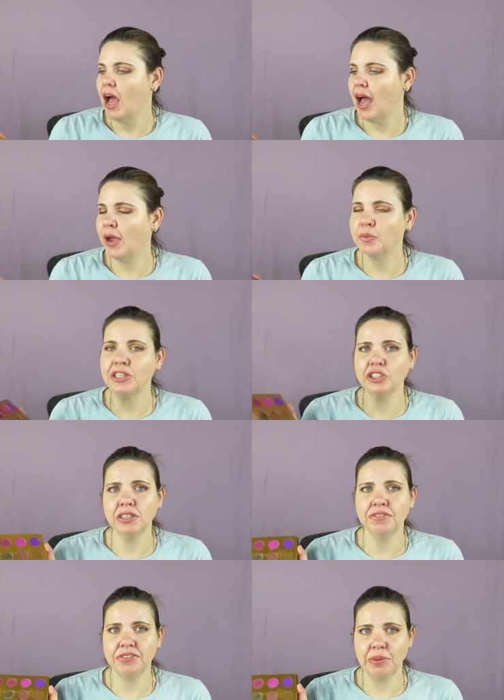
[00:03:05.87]
I
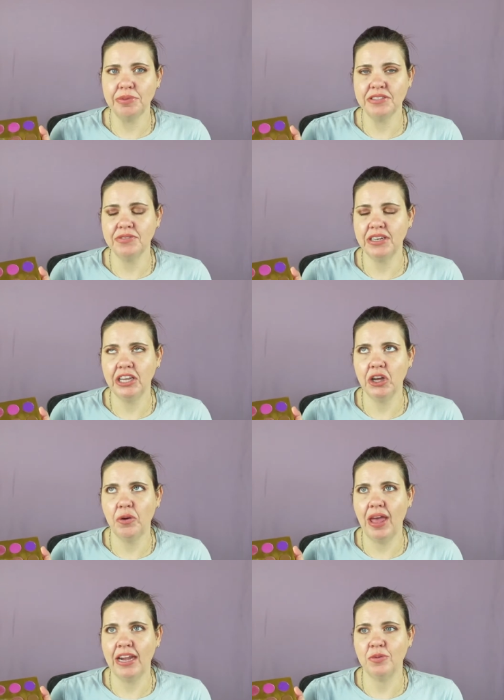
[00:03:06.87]
originally filmed this
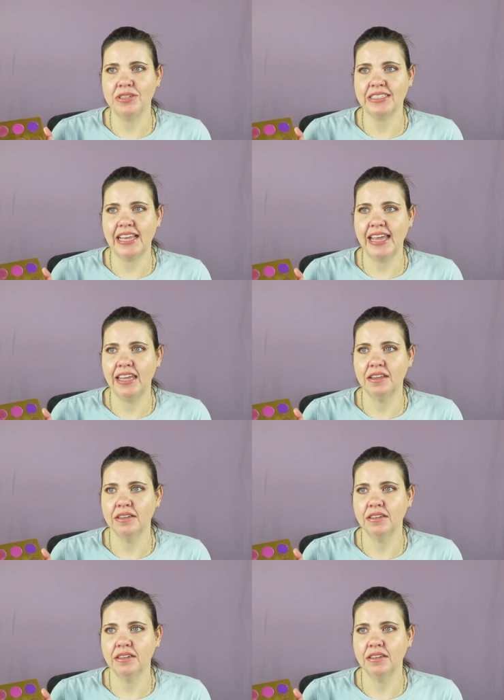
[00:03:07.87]
video and it was like,